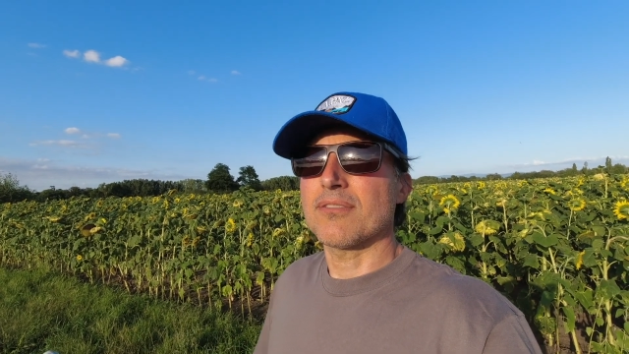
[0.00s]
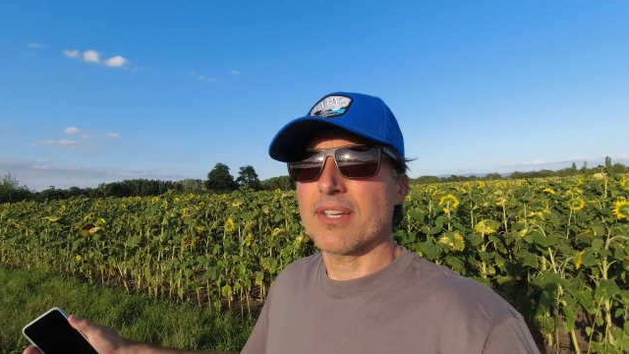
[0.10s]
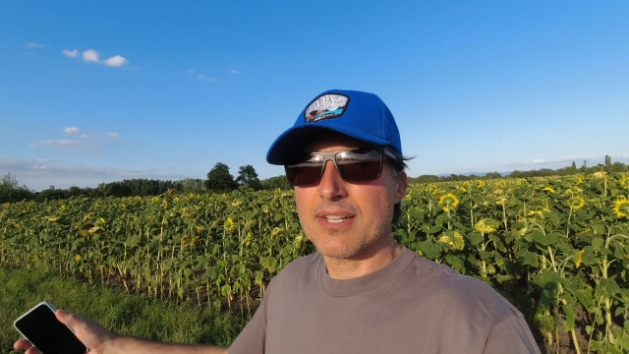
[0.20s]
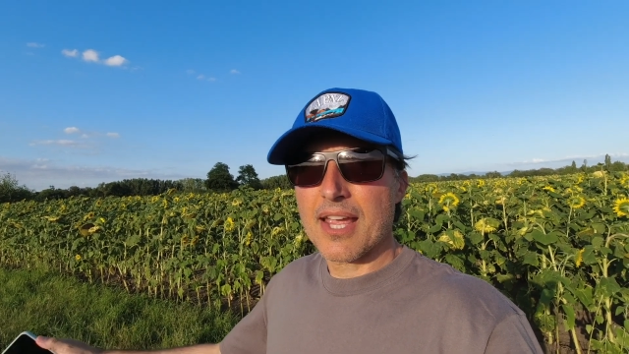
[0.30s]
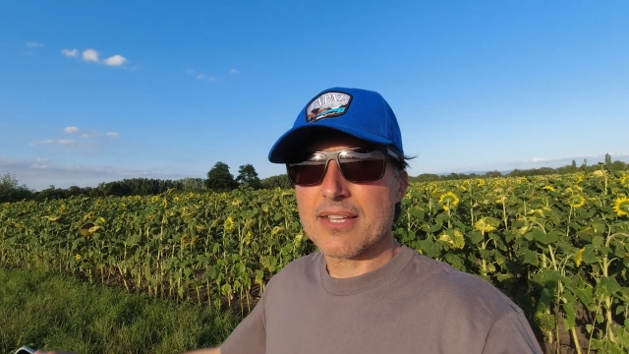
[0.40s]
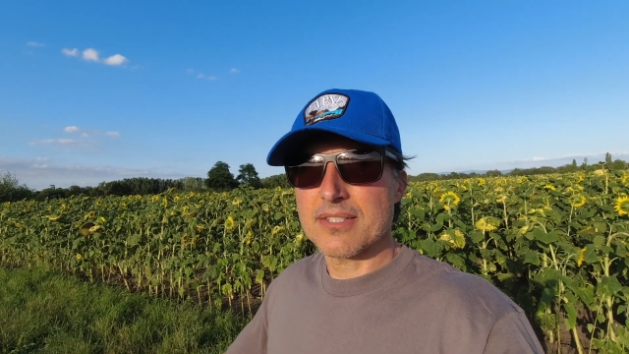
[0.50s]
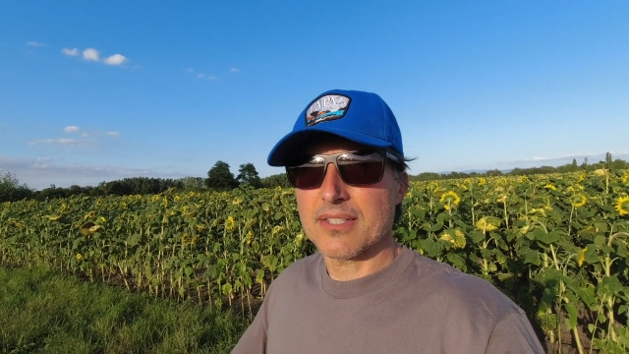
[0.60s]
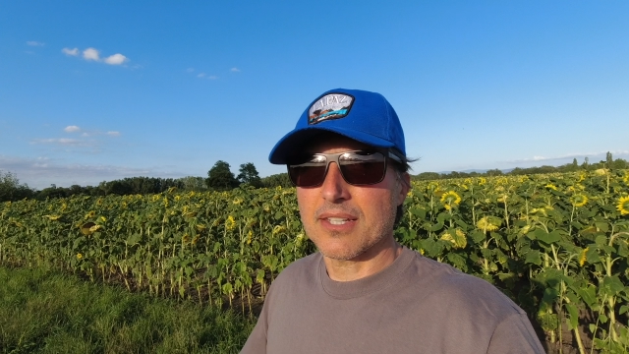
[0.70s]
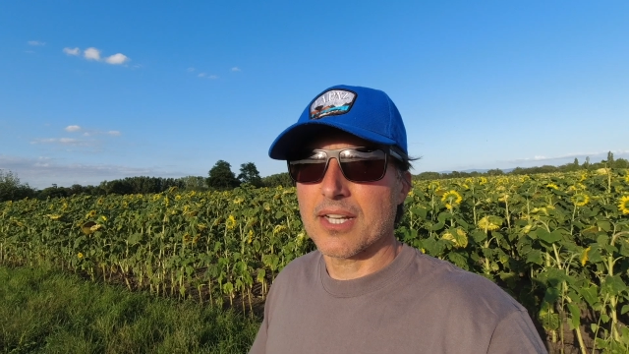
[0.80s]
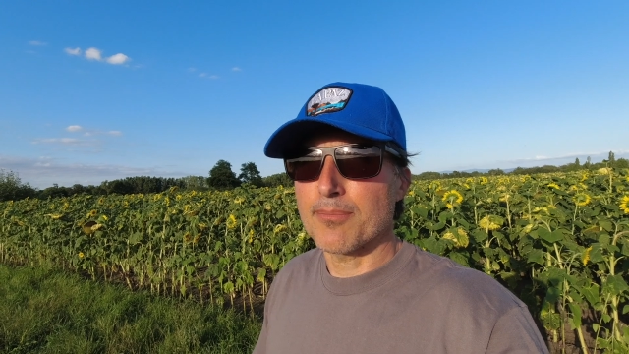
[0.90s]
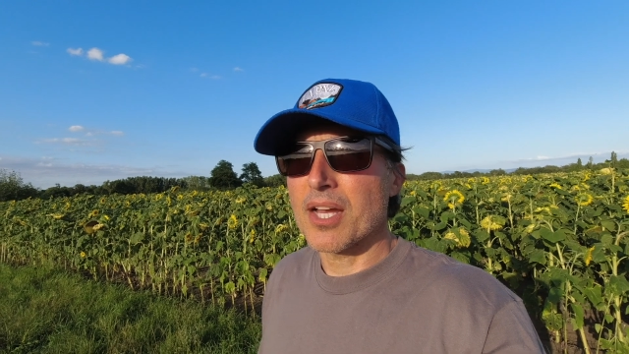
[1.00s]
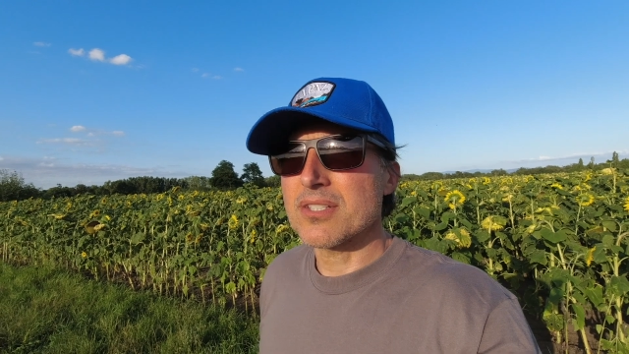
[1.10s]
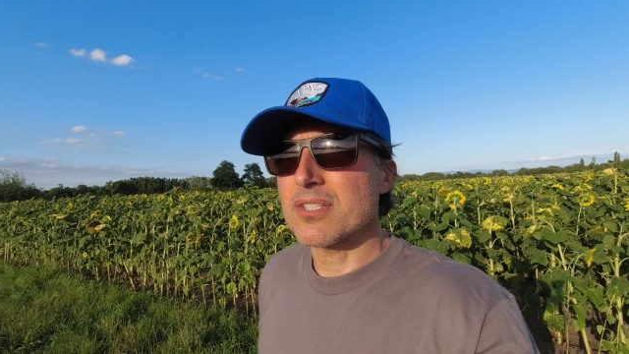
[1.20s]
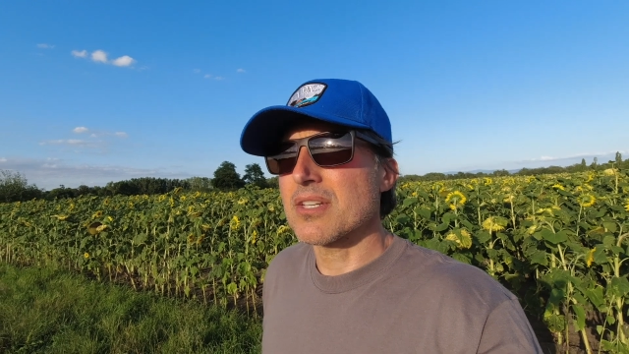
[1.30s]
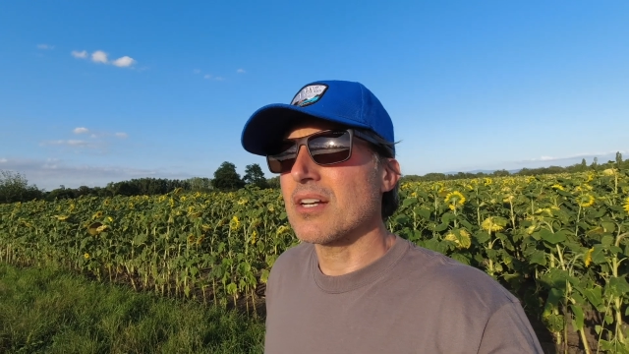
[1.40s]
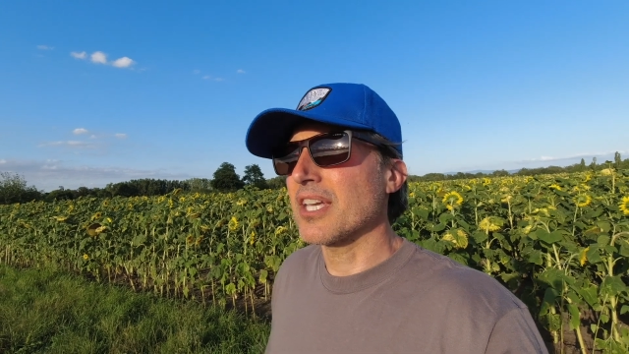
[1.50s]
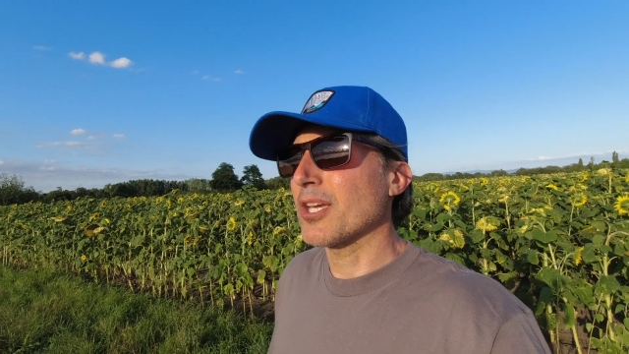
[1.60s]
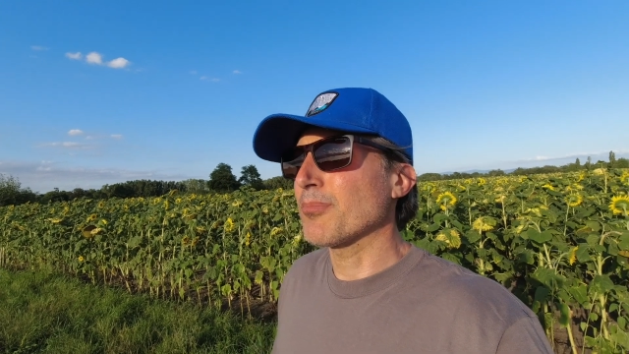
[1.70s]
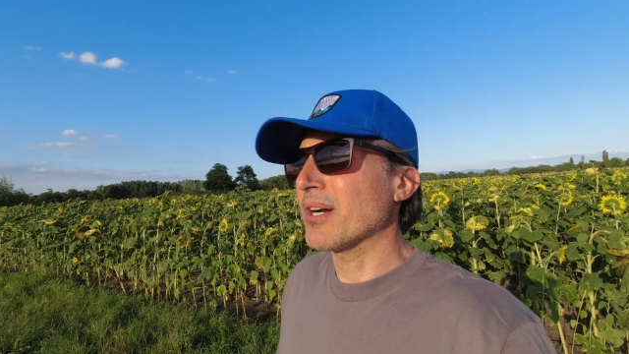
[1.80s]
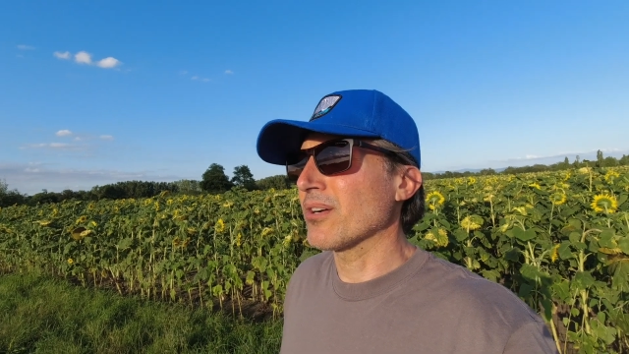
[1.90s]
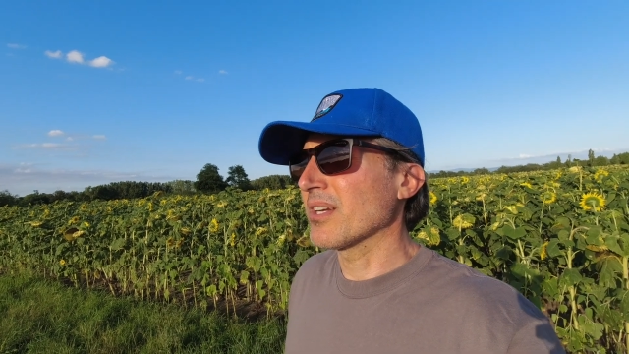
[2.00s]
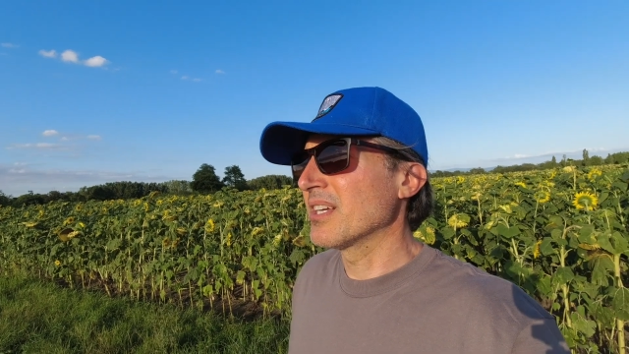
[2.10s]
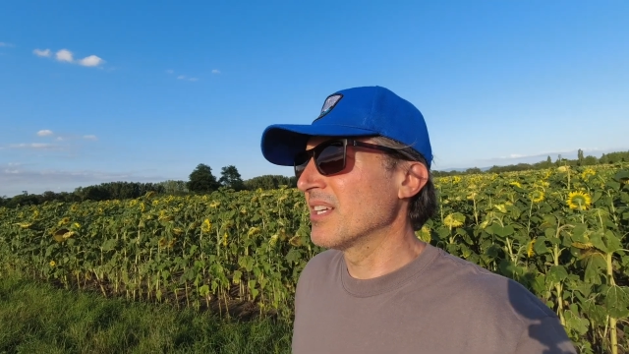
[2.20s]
fantastic. And I'm not just talking about